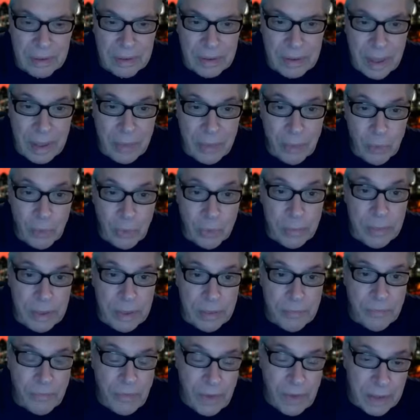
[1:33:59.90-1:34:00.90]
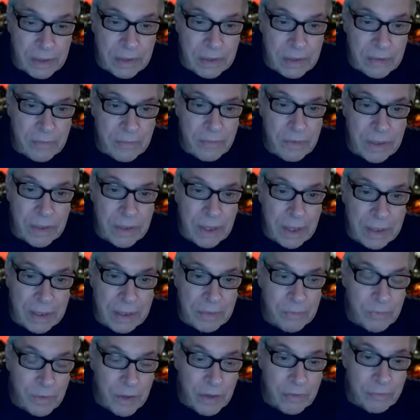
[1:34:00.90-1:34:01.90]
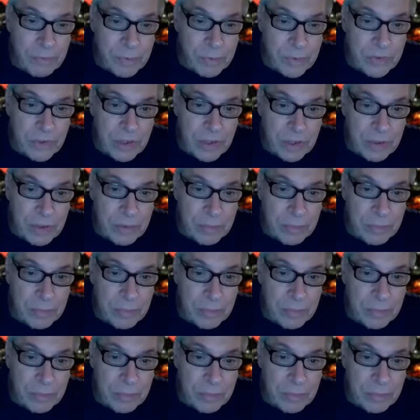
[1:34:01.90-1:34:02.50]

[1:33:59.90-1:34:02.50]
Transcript: they will be effective in 95% of the